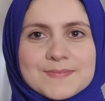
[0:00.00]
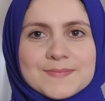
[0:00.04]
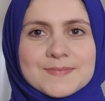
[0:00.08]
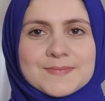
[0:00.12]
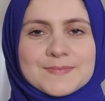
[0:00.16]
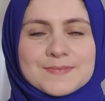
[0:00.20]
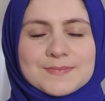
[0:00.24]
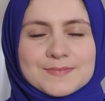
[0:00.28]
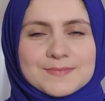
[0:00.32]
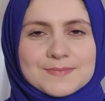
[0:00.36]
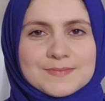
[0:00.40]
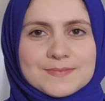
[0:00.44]

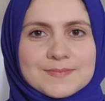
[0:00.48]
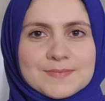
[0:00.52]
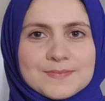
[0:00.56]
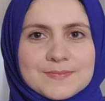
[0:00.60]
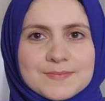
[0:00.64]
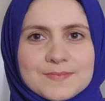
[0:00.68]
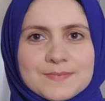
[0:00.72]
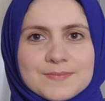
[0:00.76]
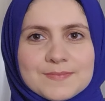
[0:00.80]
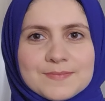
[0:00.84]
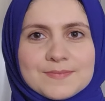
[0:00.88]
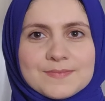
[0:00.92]

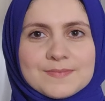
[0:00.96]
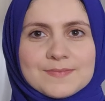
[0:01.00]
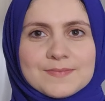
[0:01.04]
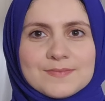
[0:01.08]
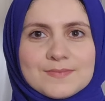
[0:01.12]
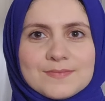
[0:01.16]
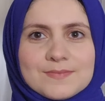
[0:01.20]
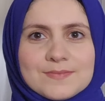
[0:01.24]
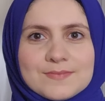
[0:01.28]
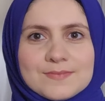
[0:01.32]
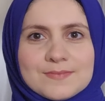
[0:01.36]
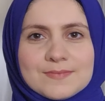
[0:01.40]

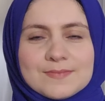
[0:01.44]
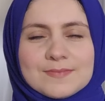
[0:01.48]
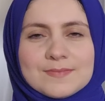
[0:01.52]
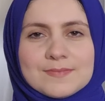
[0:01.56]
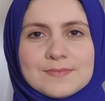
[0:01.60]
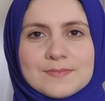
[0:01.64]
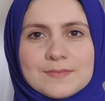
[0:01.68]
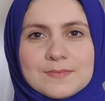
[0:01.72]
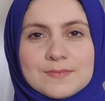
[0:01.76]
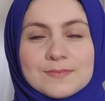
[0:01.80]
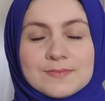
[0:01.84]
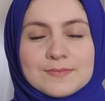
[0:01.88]

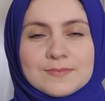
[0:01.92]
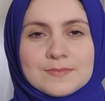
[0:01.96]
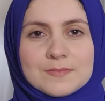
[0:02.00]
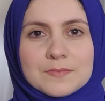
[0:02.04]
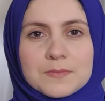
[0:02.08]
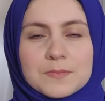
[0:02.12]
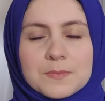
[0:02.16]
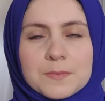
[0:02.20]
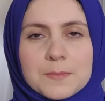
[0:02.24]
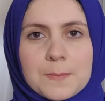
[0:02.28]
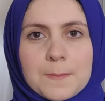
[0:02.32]
No words are spoken by the person on screen.